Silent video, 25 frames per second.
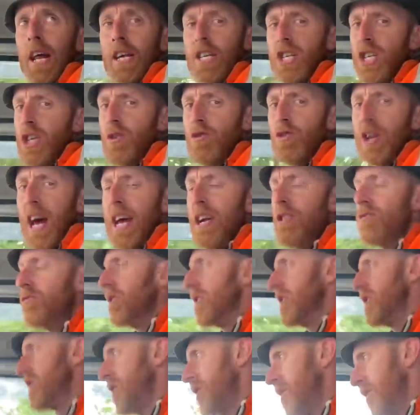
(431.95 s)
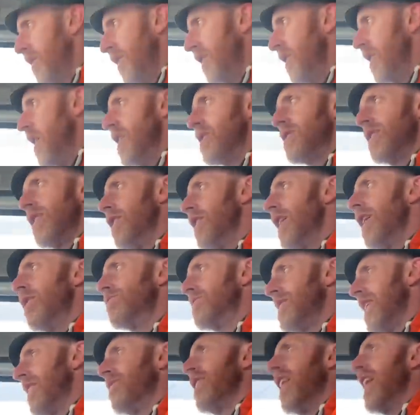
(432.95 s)
It's too dangerous. So they don't
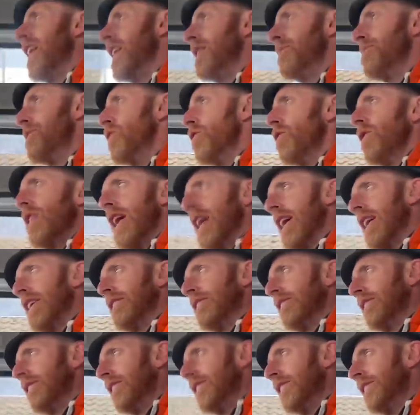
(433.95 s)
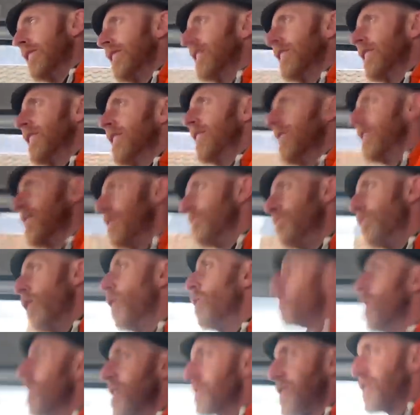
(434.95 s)
have that anymore now. But
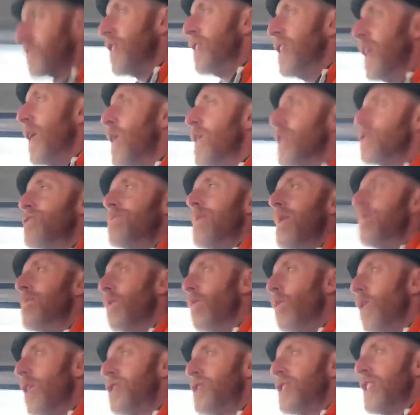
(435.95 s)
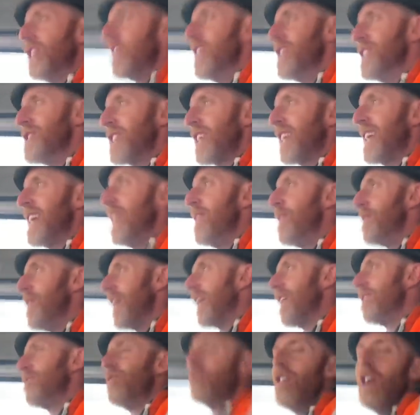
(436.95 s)
it was good though. I always remember watching it as a kid
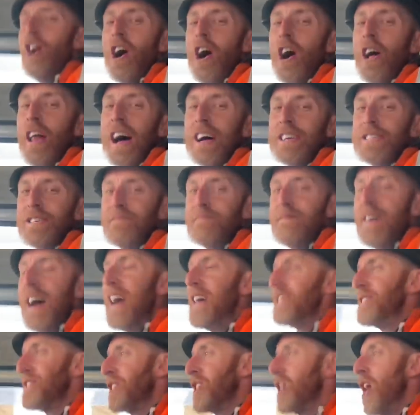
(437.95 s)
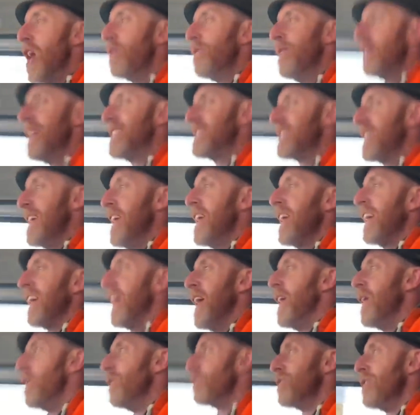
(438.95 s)
thinking, oh, that's amazing. Can't wait till I get
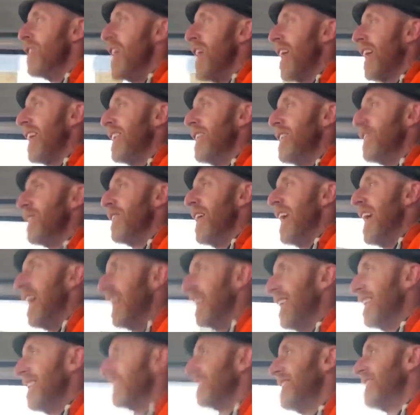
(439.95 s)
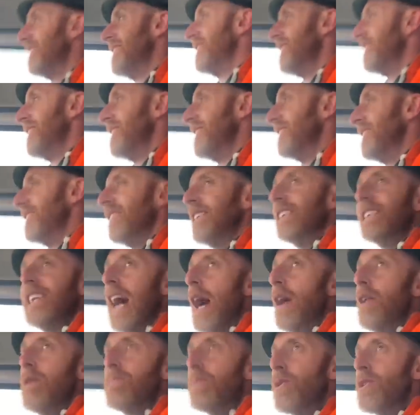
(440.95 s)
older and I can do that.
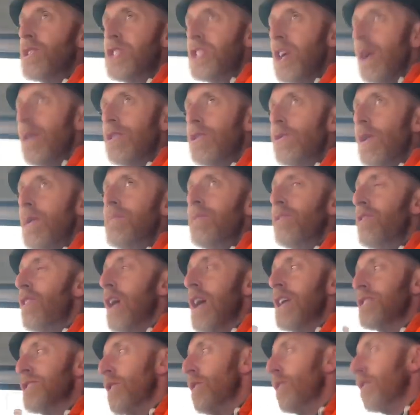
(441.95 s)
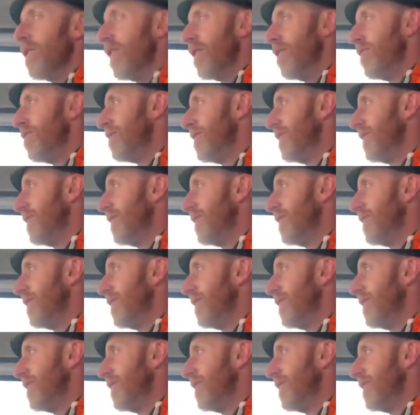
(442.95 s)
Now they probably stopped to it before I was old enough.